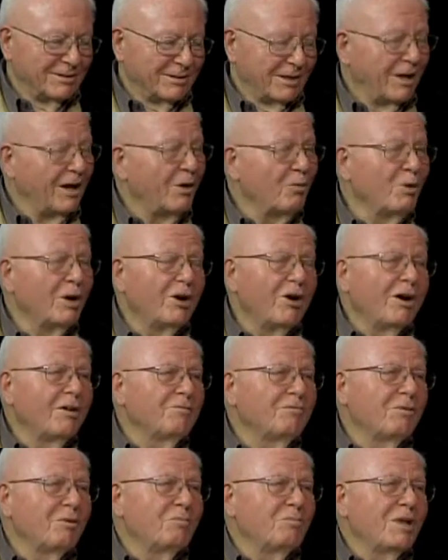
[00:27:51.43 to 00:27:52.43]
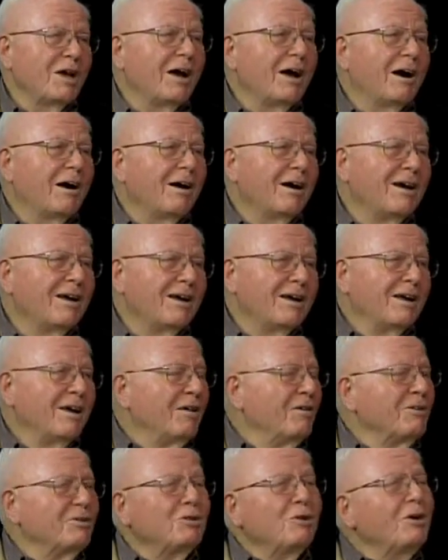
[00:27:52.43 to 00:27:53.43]
And I went on from there yes.
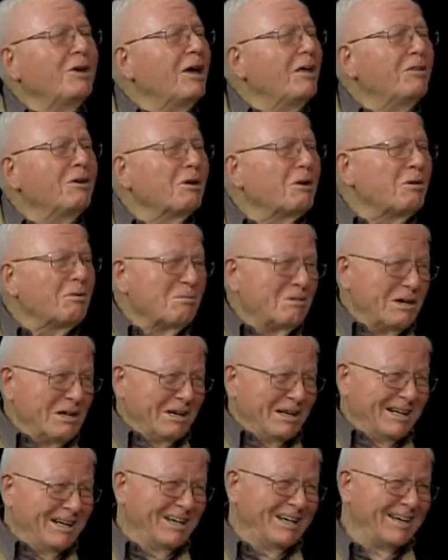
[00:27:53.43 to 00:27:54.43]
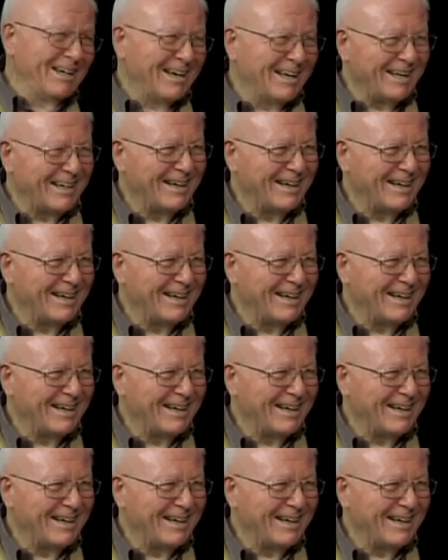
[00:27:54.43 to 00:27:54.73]
to another career.